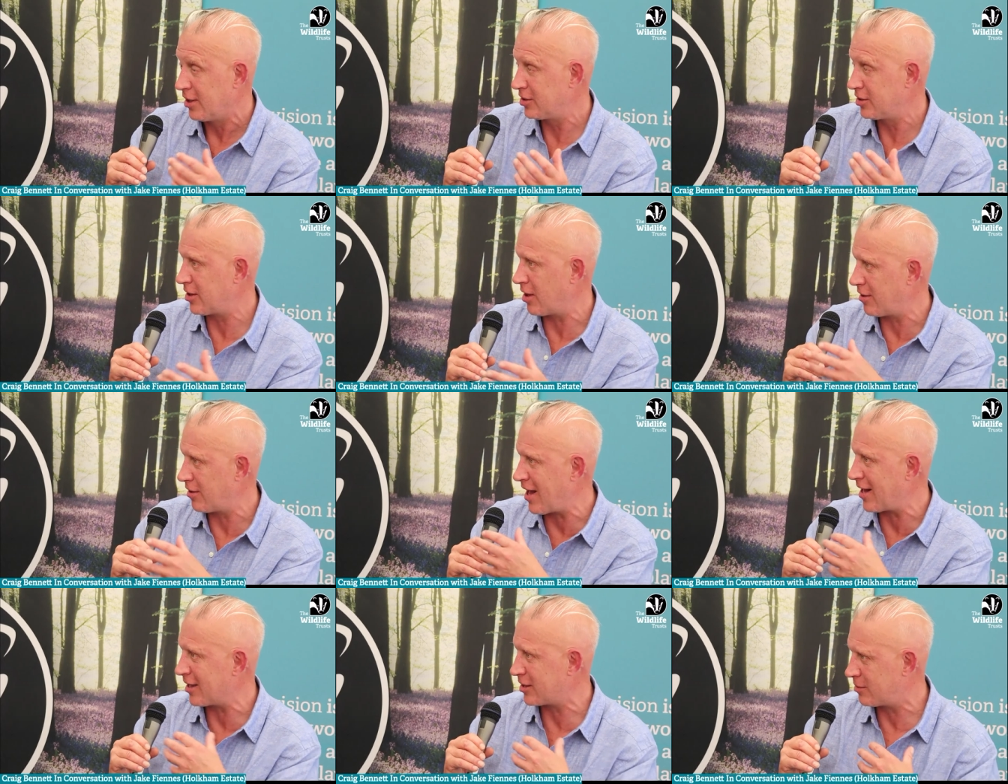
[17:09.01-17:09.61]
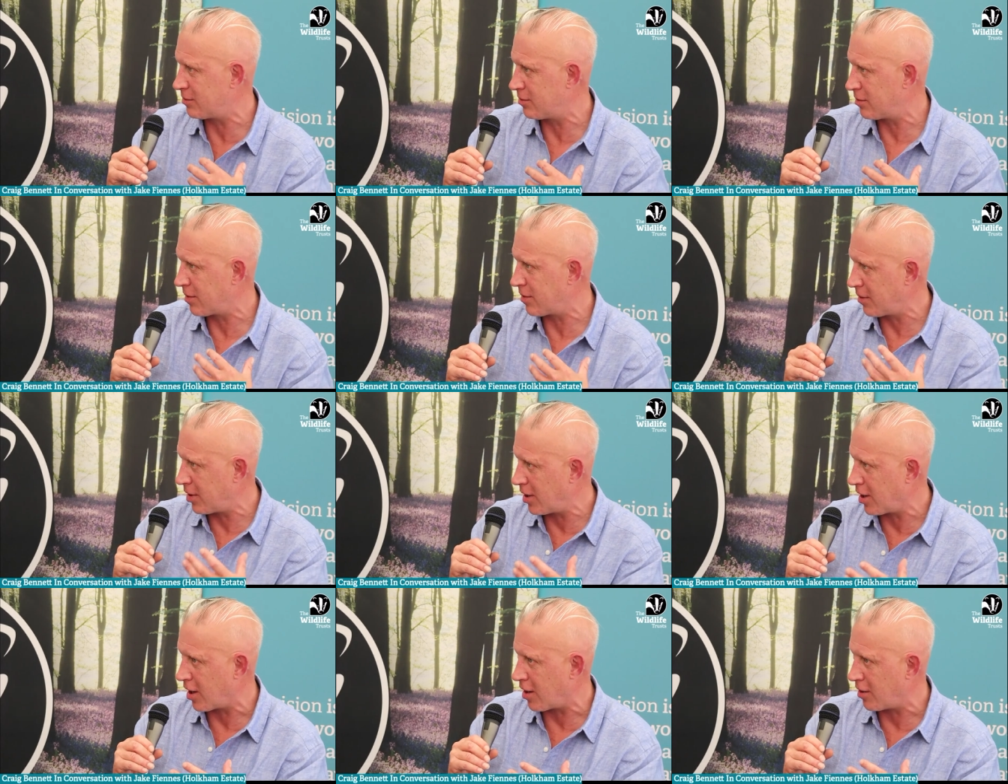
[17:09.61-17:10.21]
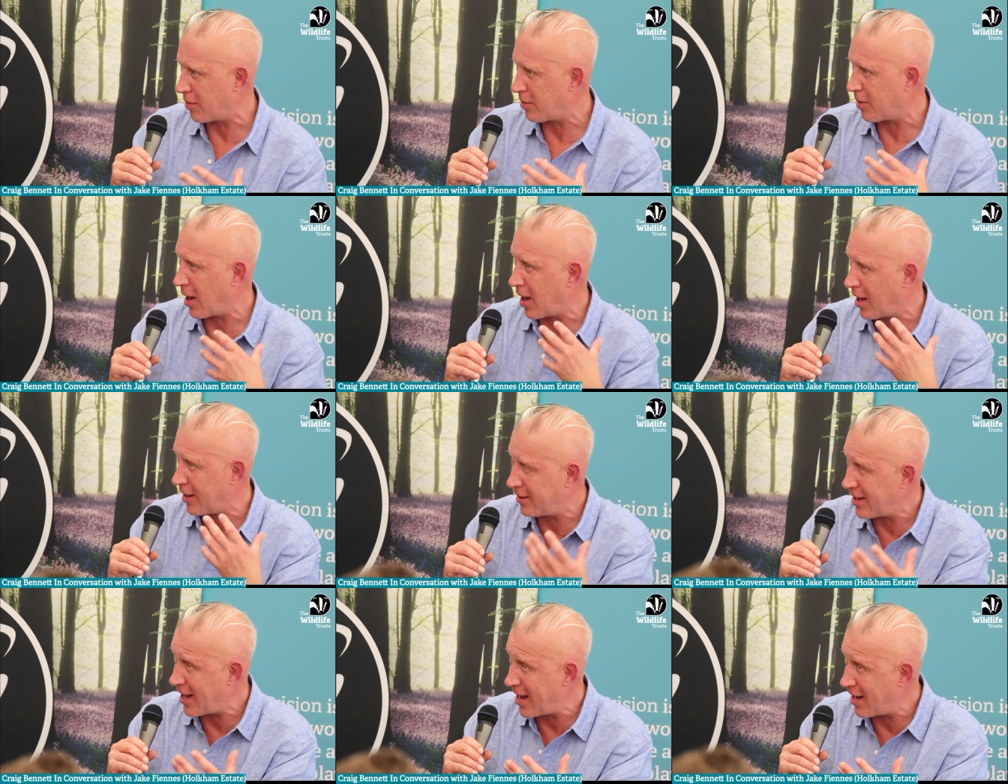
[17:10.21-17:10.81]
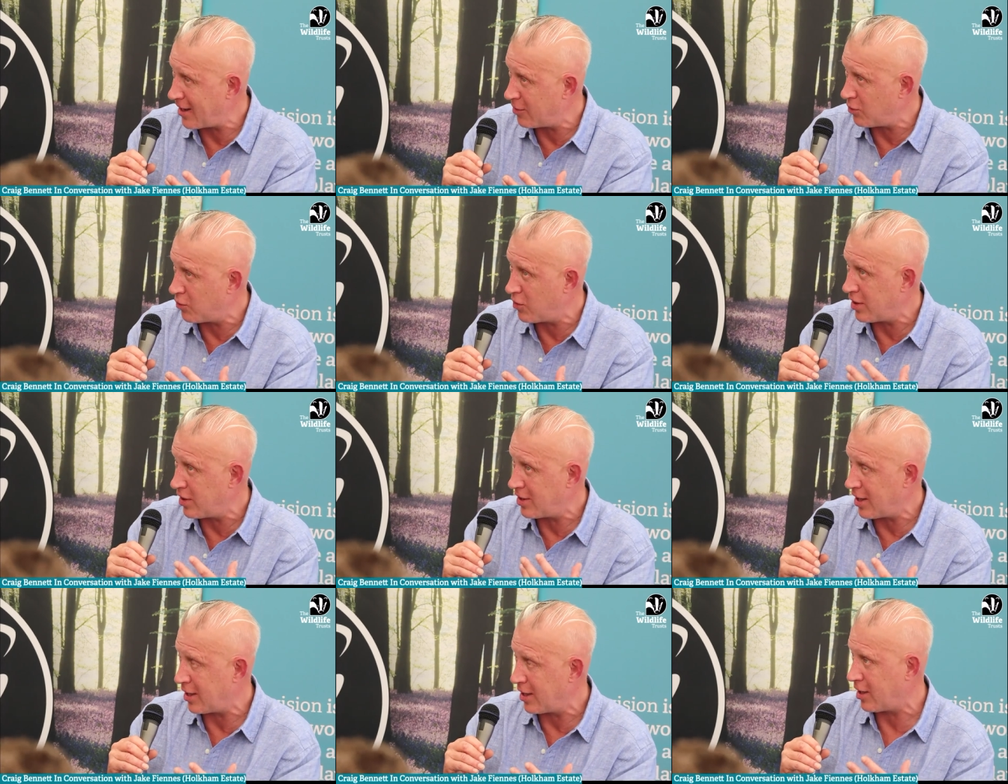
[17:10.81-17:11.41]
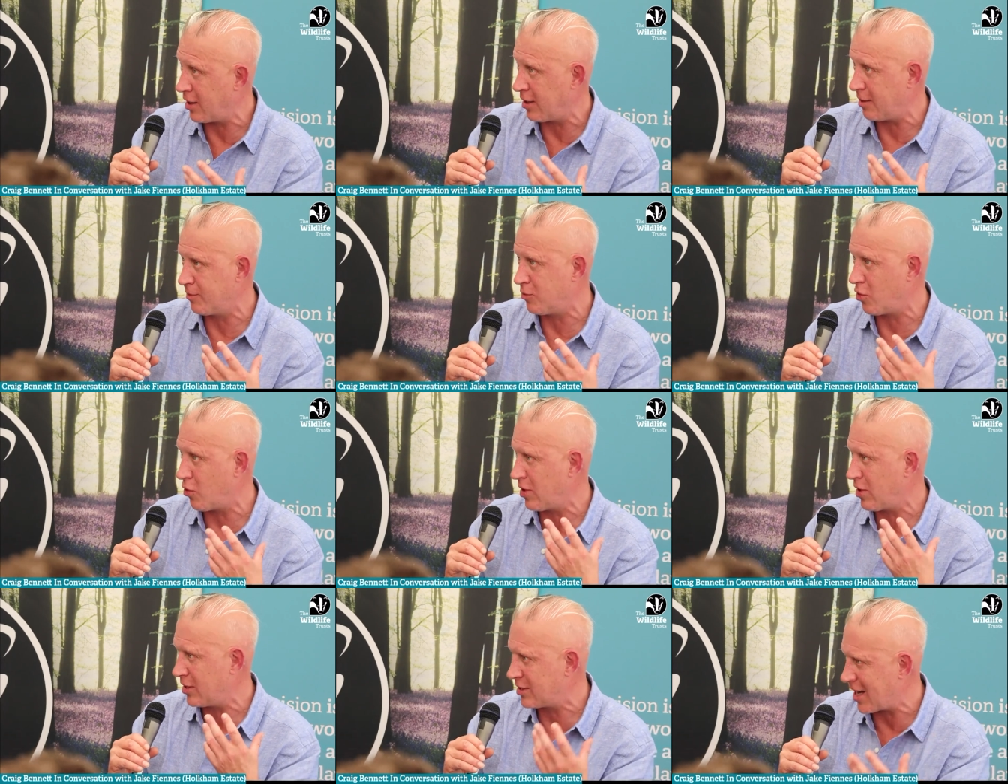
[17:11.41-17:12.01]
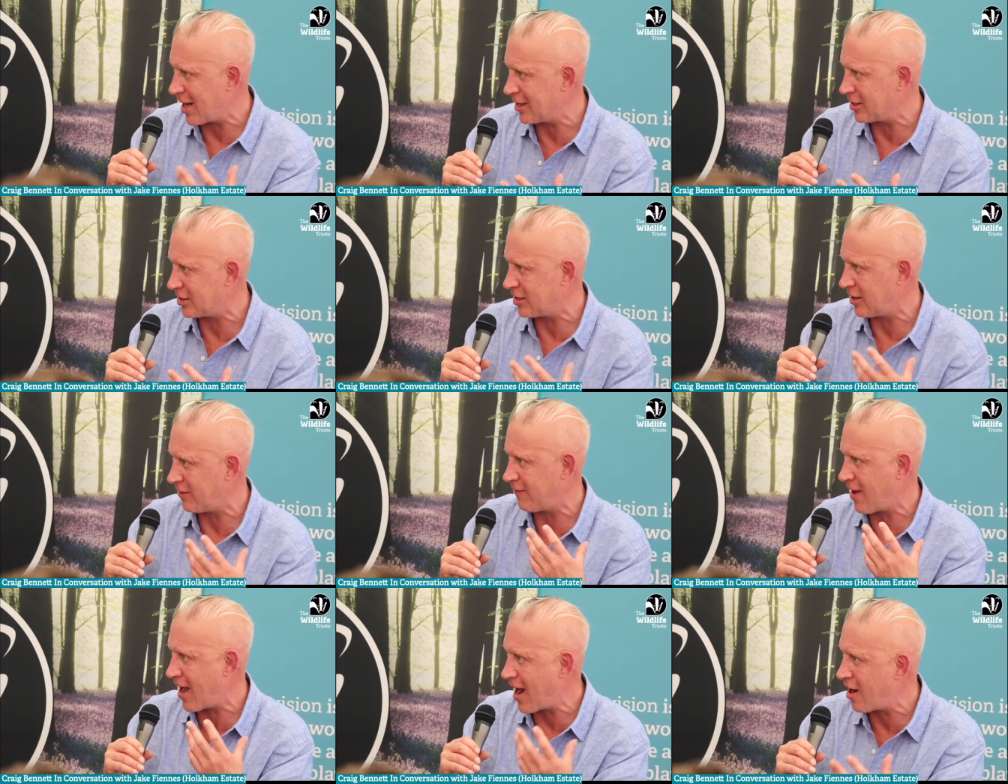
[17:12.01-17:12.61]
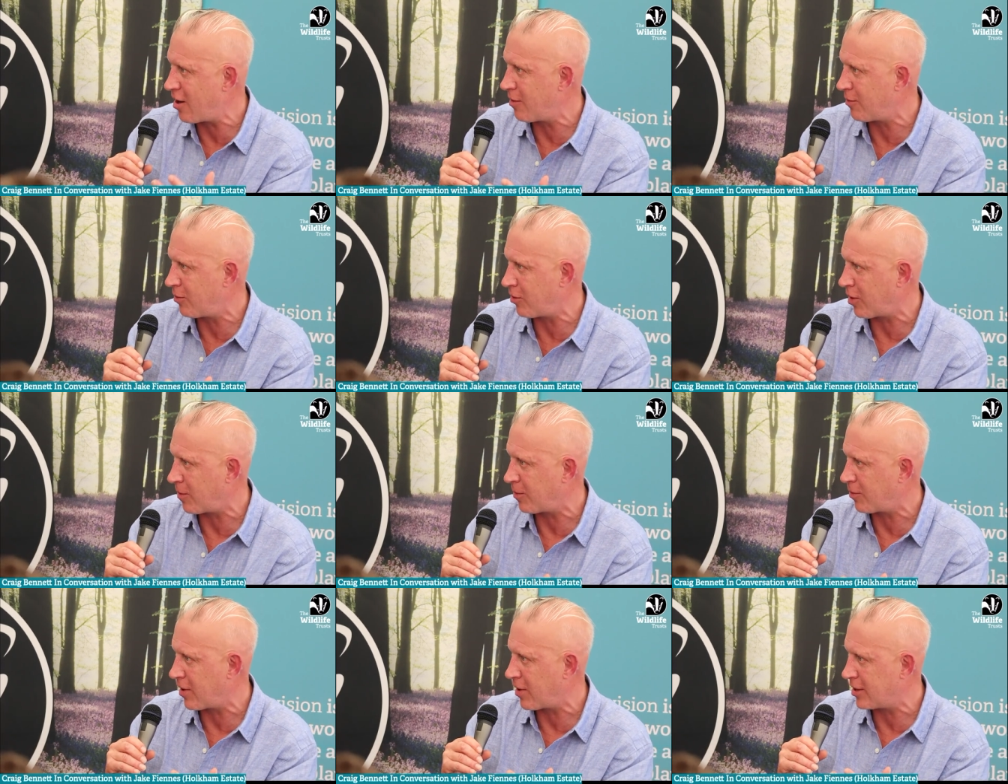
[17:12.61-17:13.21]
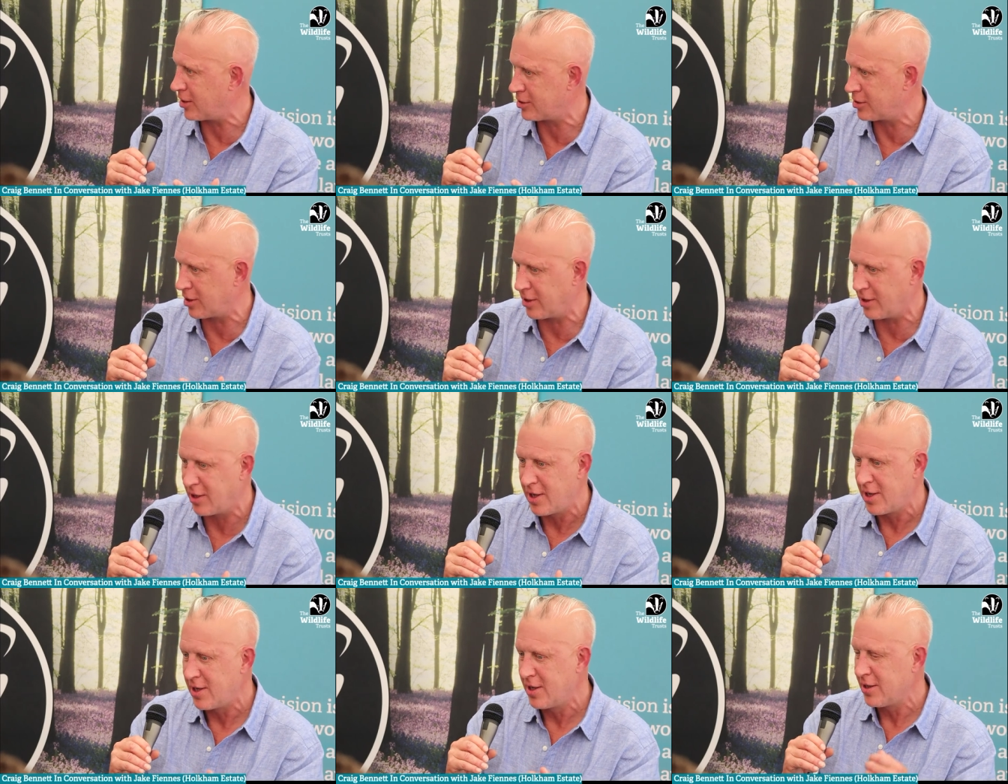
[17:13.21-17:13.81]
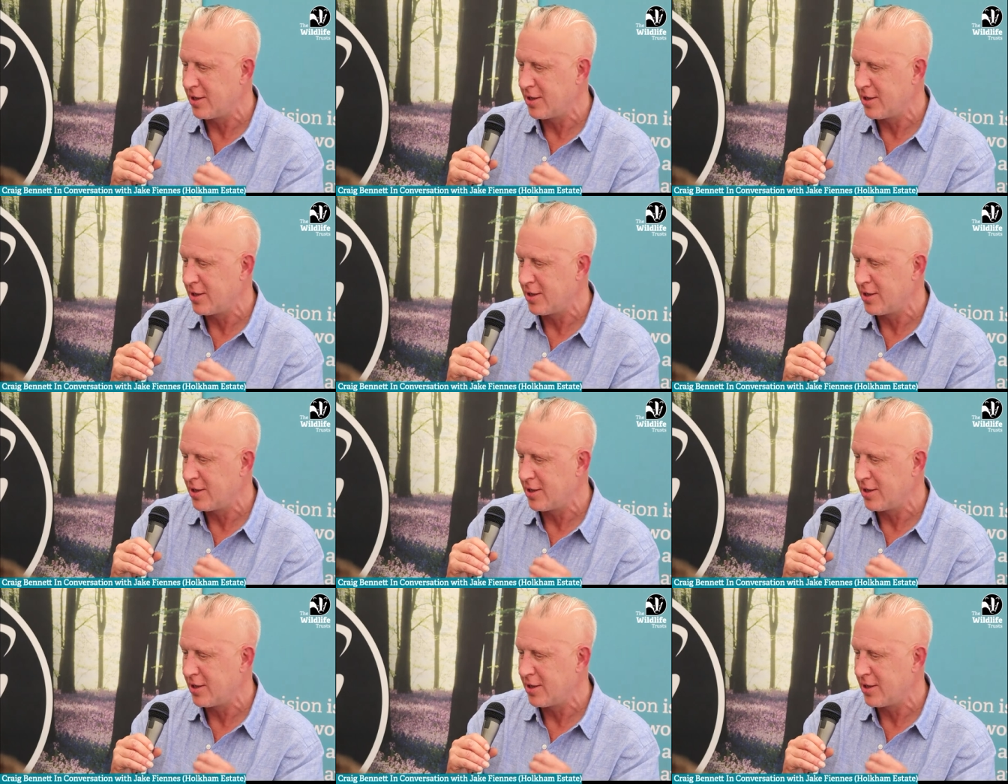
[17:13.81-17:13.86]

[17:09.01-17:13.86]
So that's, you know, and then within a more intensive arable operation,